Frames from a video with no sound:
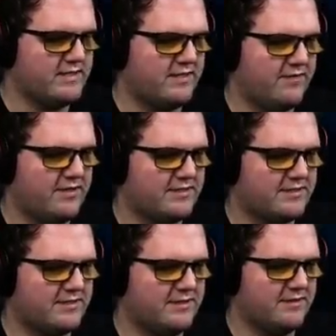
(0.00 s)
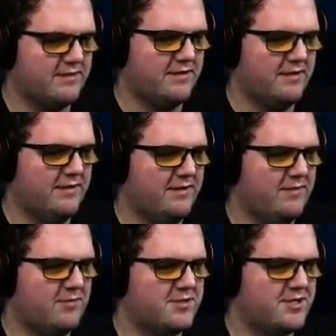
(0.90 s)
of us,
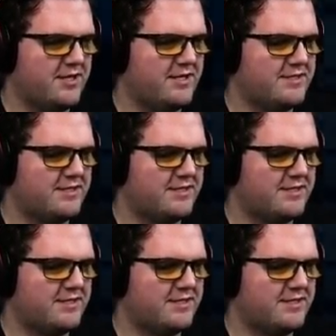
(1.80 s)
which is